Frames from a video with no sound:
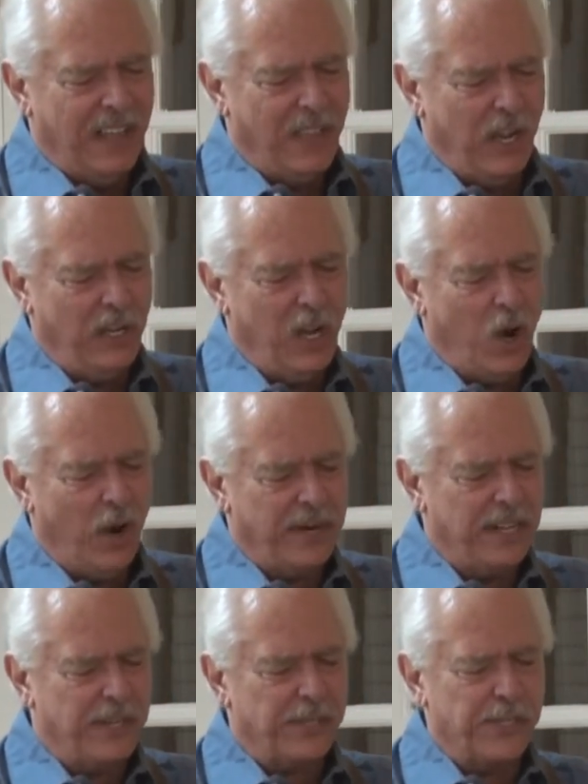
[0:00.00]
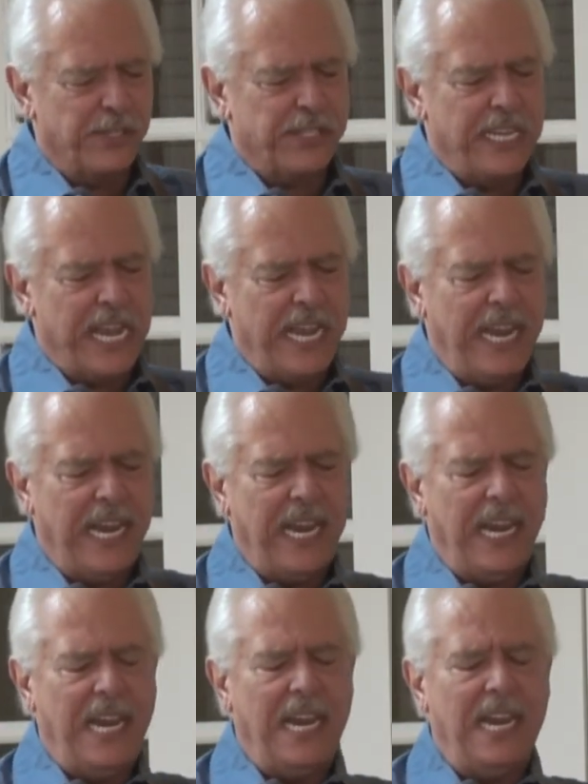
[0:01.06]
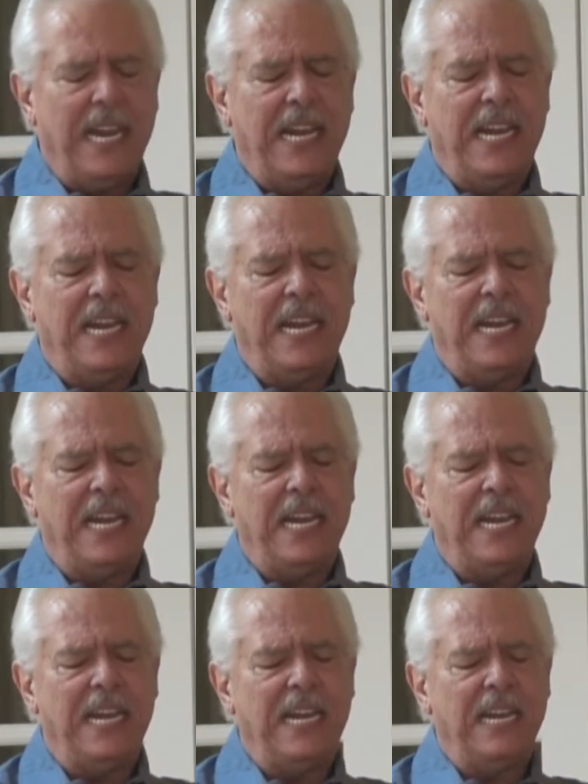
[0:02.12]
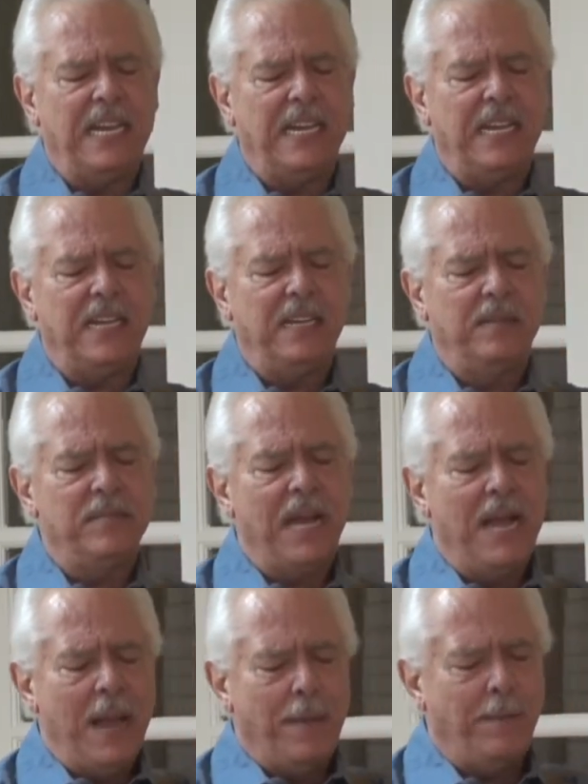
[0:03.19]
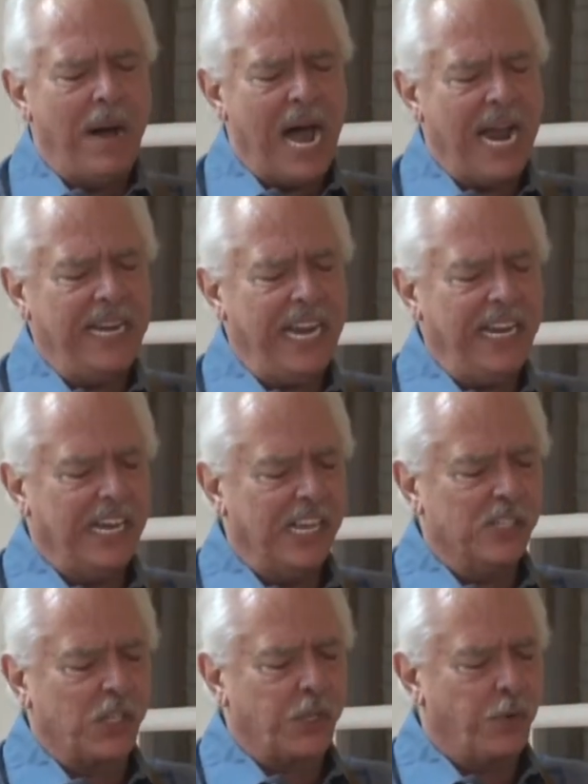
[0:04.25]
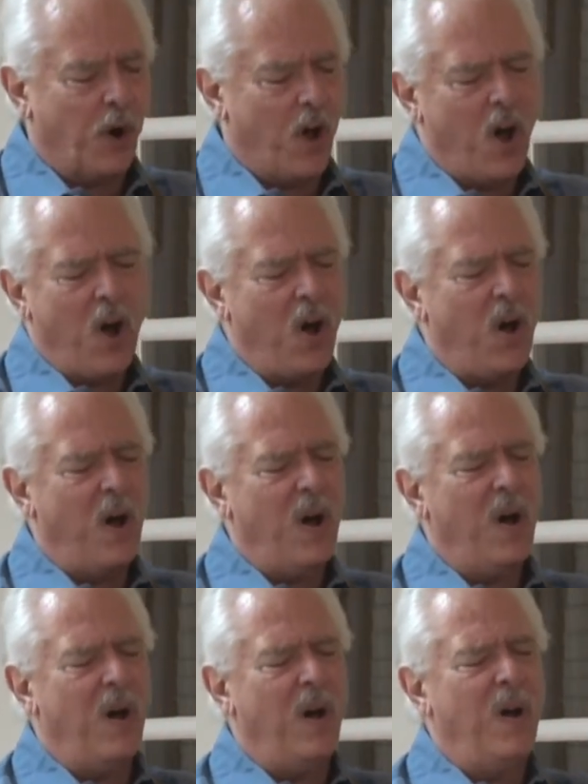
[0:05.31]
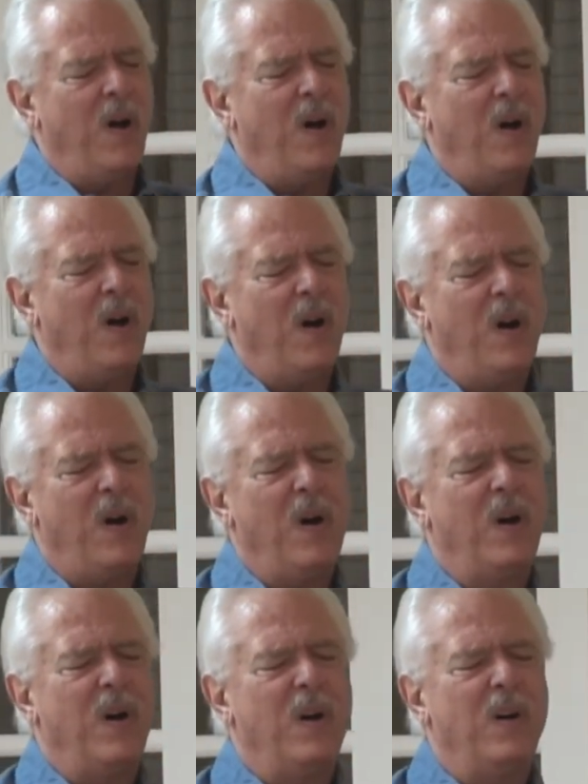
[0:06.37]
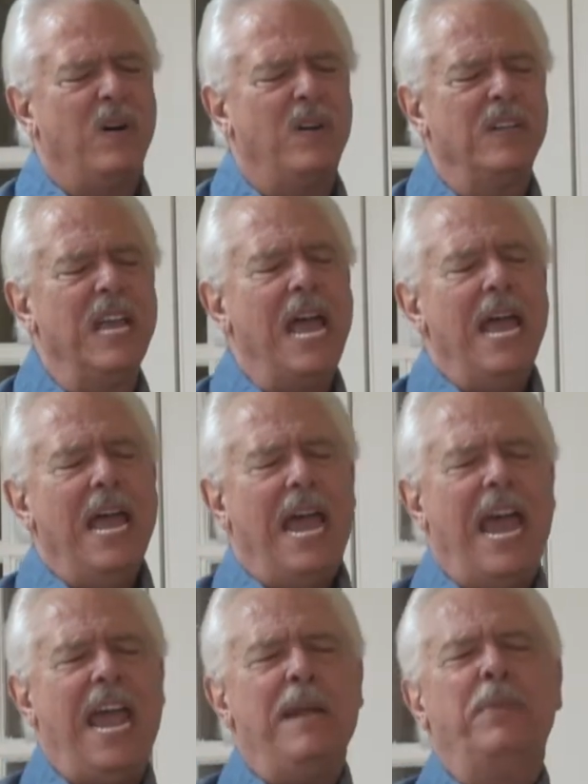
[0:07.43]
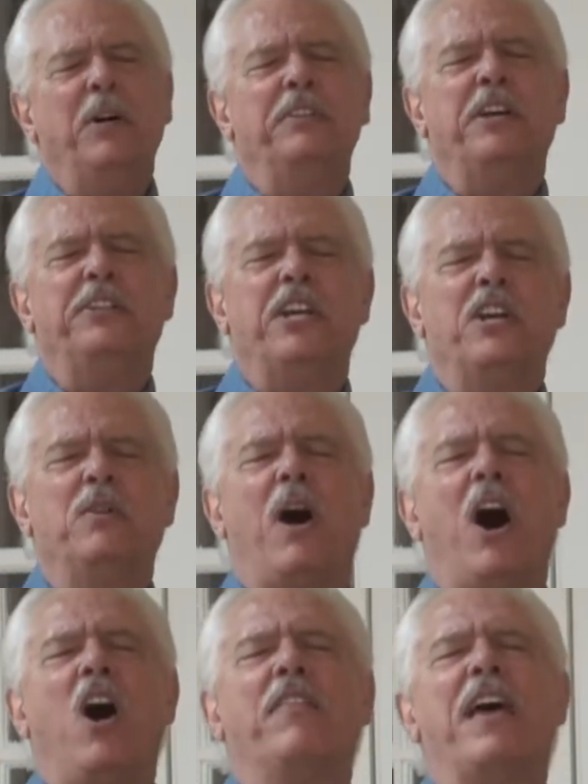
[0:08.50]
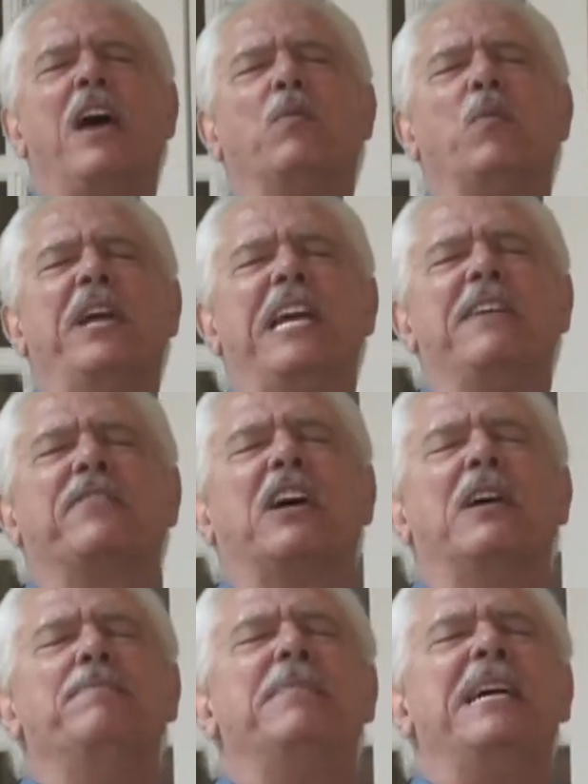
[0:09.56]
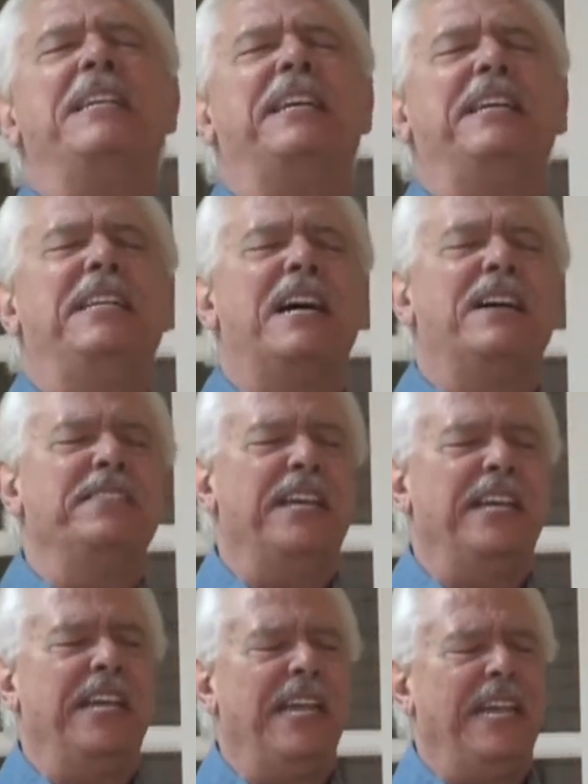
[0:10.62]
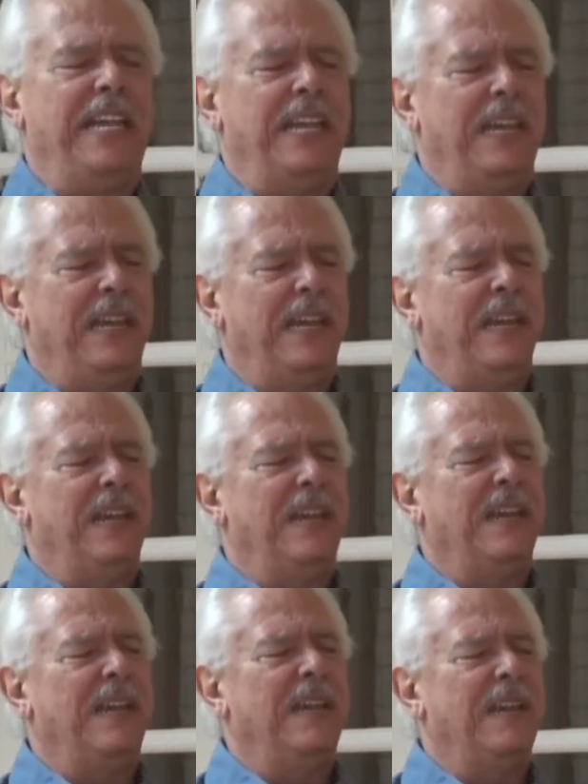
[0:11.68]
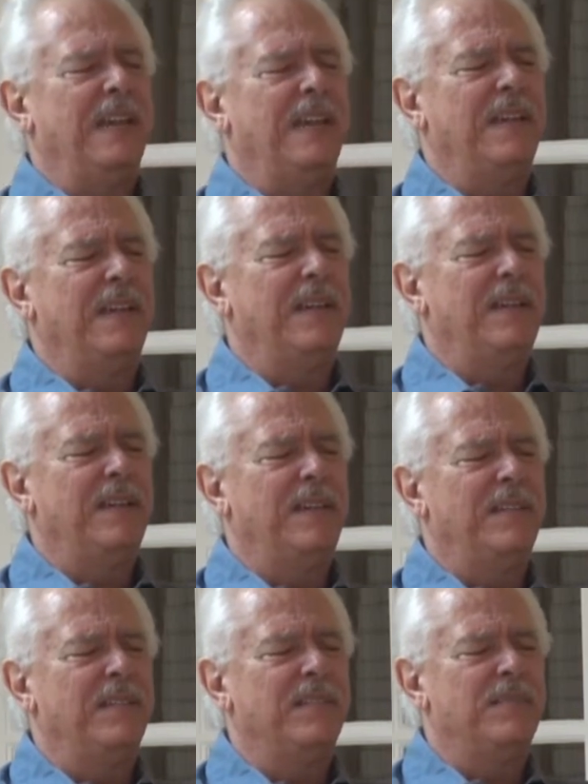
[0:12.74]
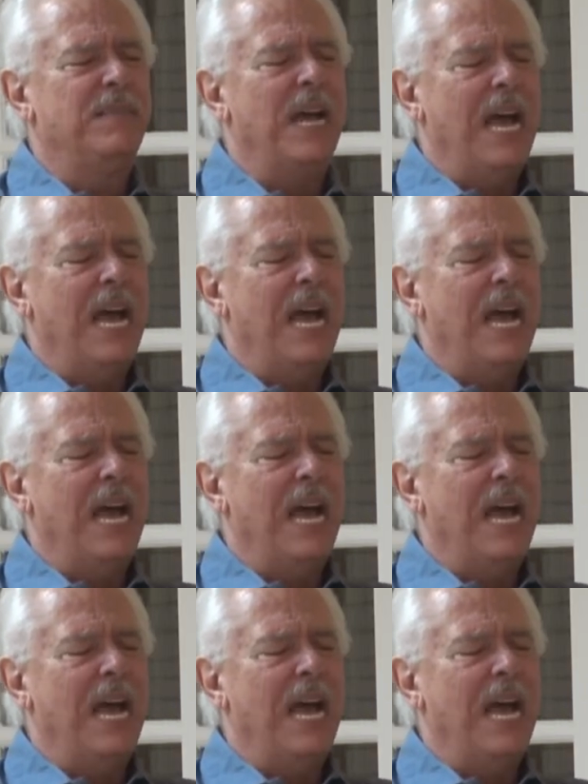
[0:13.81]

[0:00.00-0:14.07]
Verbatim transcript: The Lord is his name, mighty and strong able to do all that we have committed unto him.